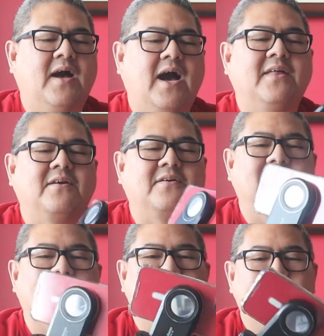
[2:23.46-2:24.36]
There you
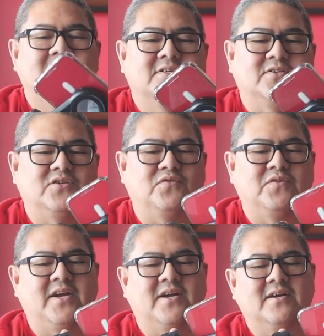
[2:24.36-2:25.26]
go. So it's over
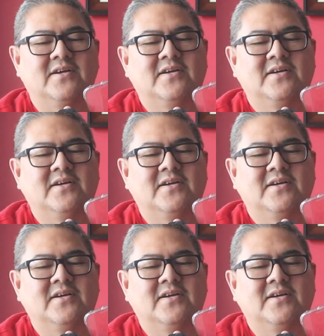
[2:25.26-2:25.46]
here.